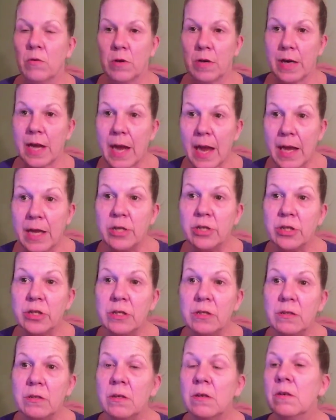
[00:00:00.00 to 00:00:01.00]
on
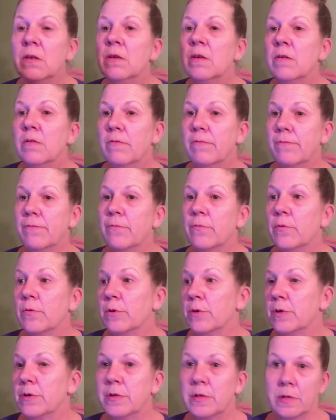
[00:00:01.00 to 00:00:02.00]
occasion
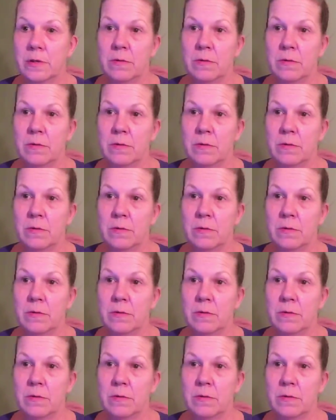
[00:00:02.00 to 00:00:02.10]
for,